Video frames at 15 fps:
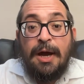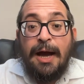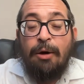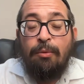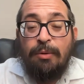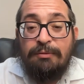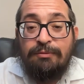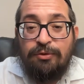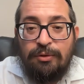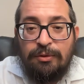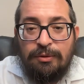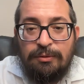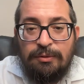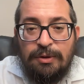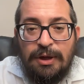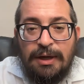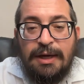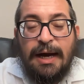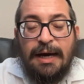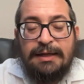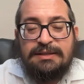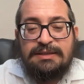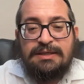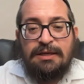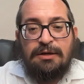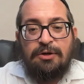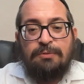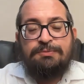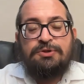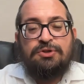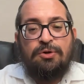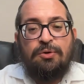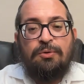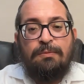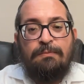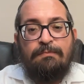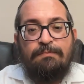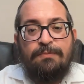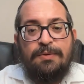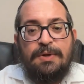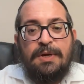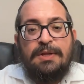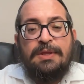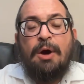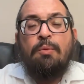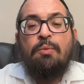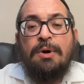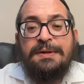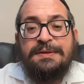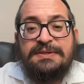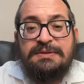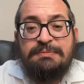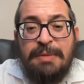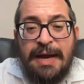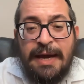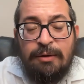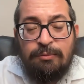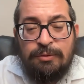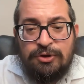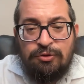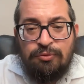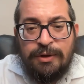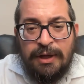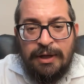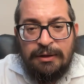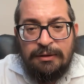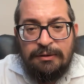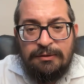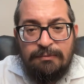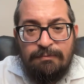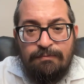However, God set it up so that once man was created,